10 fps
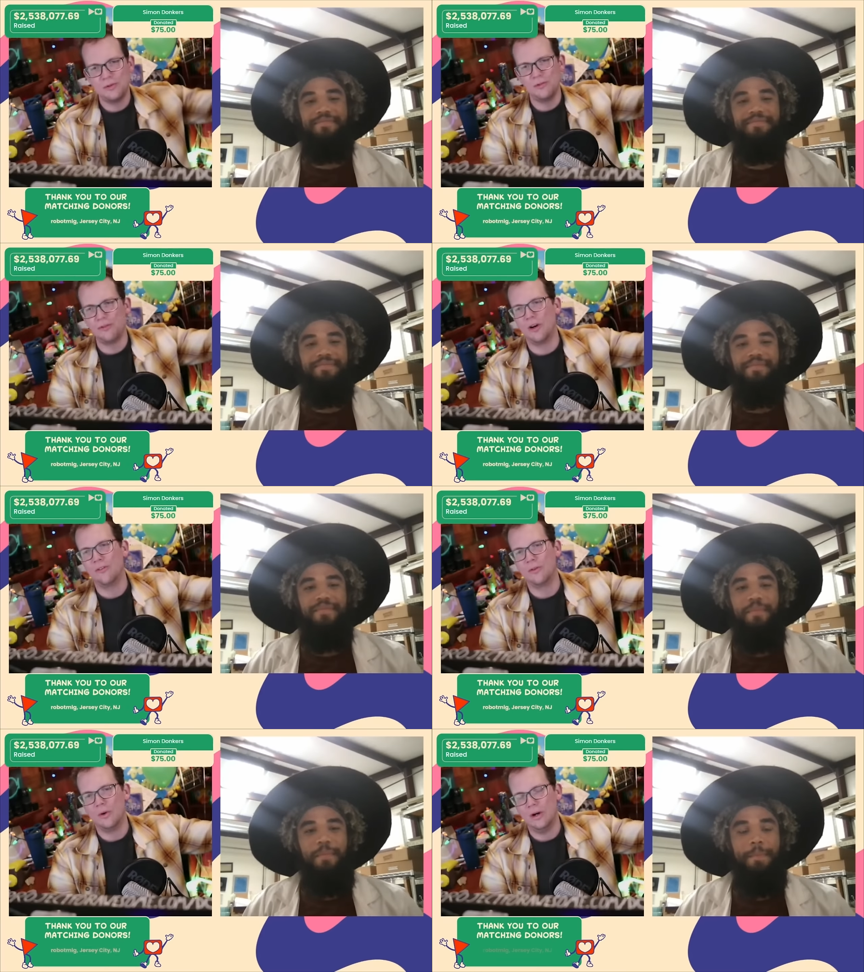Speaker 1: far
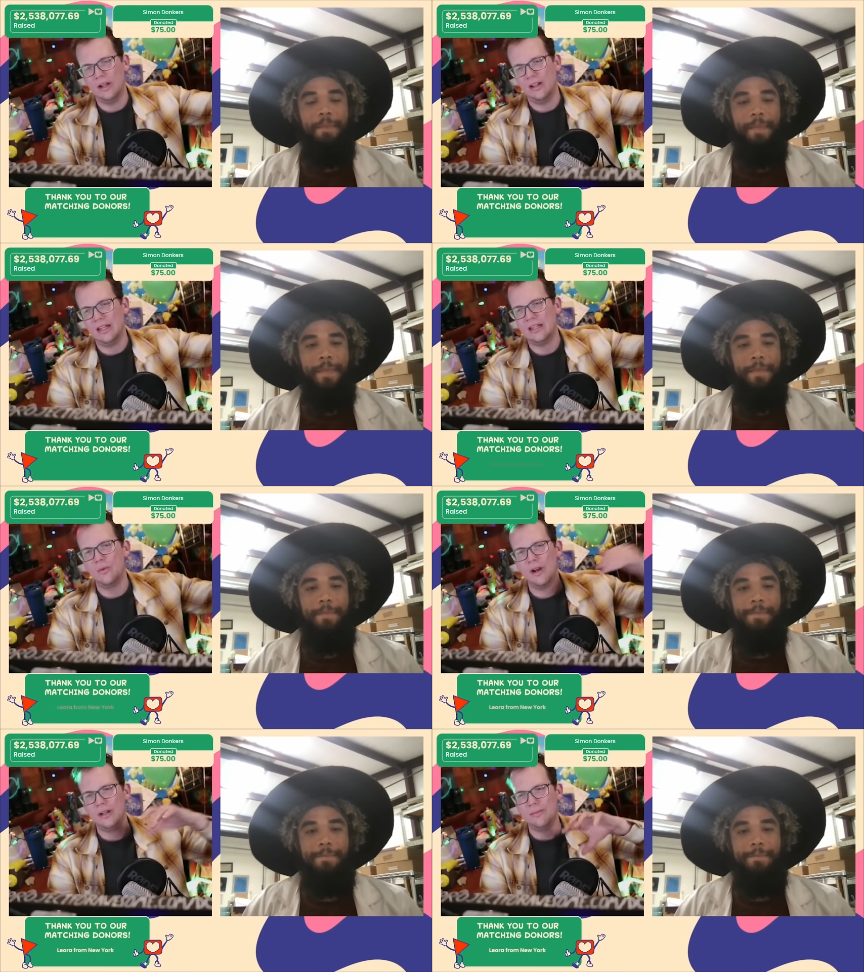forward. Like you want
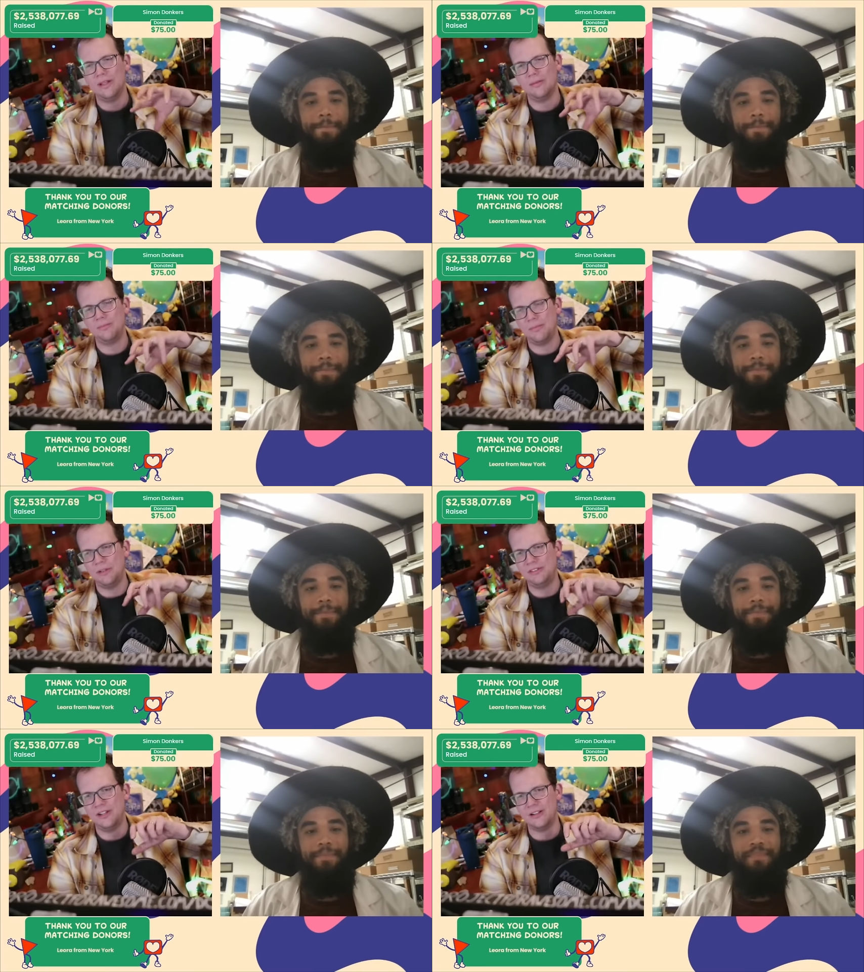it to be a, a piece of
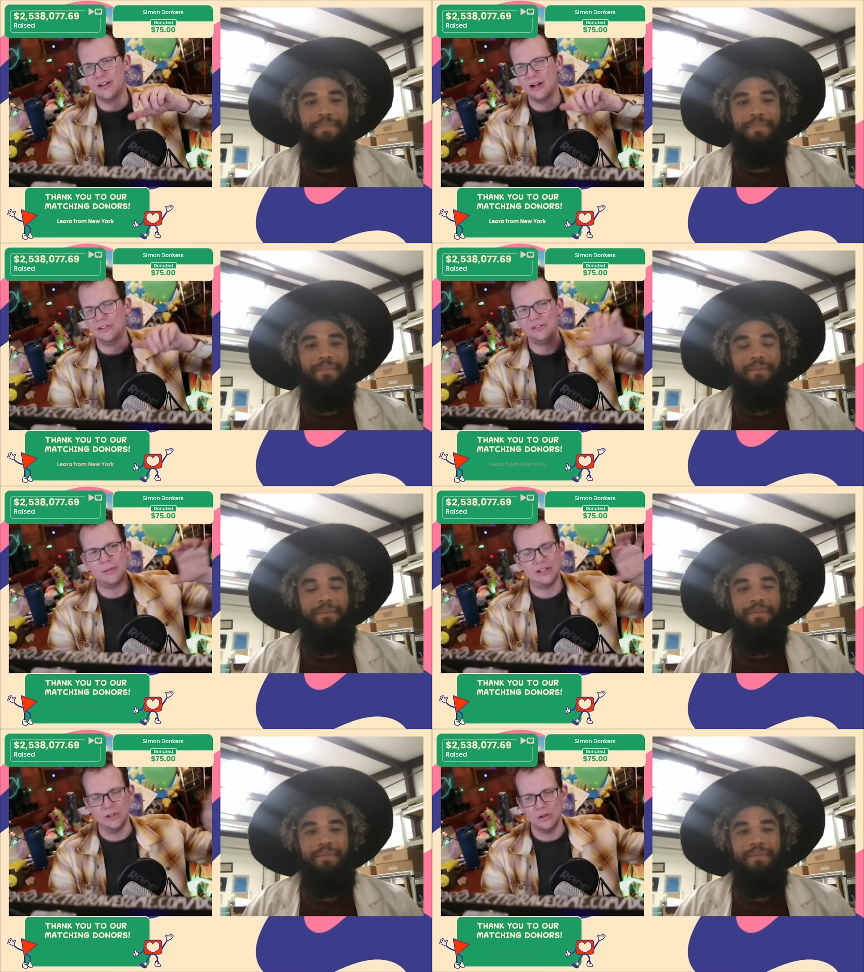technology somebody
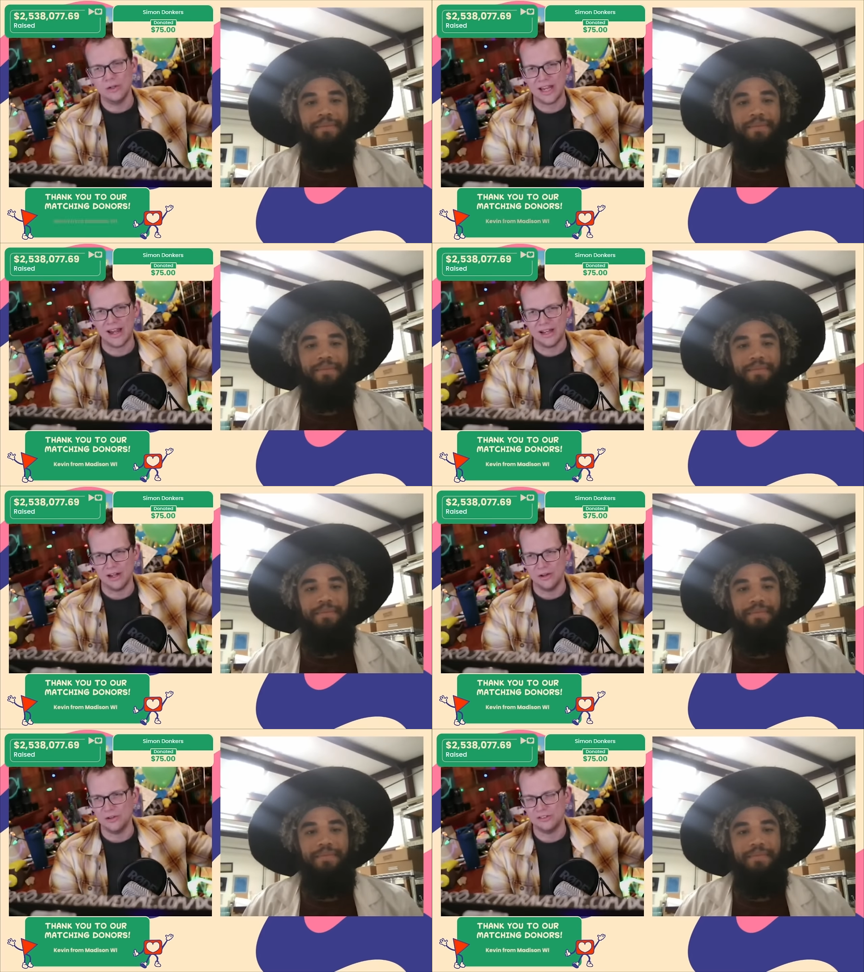could look at and
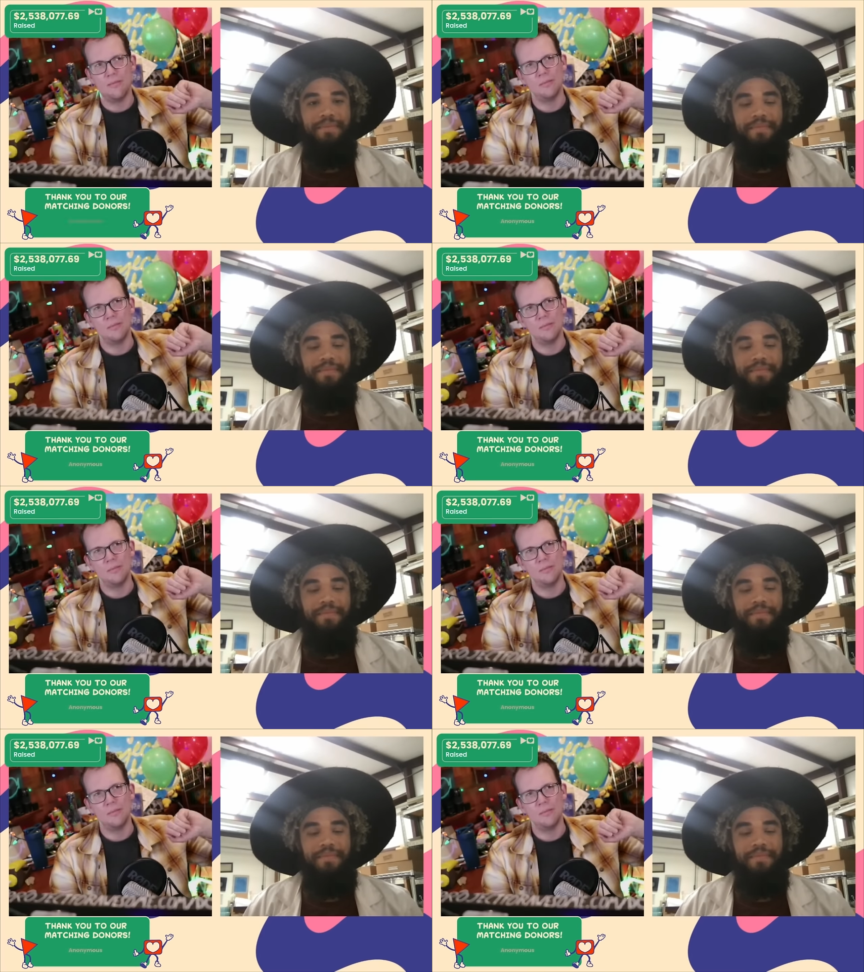understand.